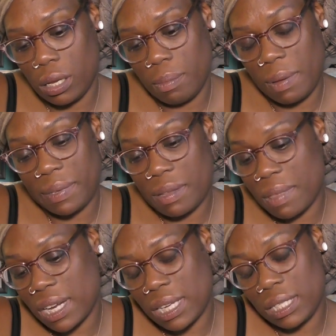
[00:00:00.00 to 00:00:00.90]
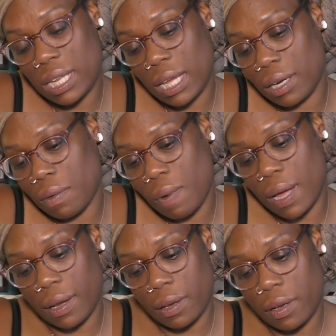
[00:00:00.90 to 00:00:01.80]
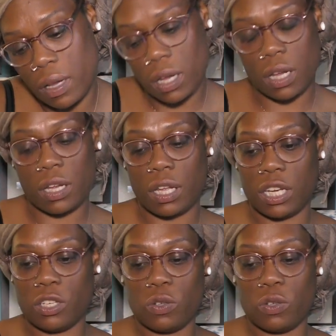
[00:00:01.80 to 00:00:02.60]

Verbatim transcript: Maybe something is taking a while and you